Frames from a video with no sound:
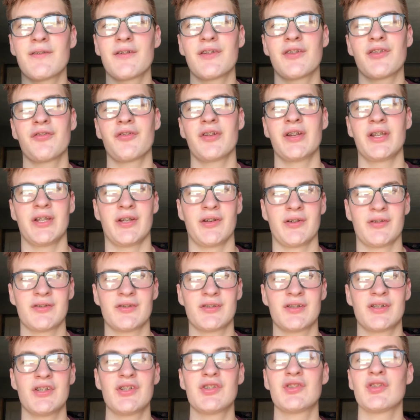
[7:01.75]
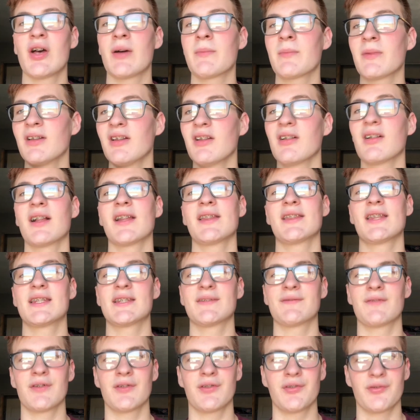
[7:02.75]
for three years. So I'm gonna look like this
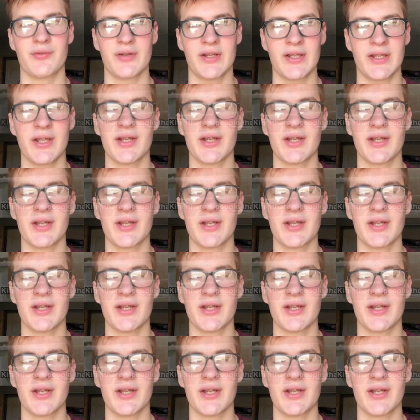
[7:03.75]
for three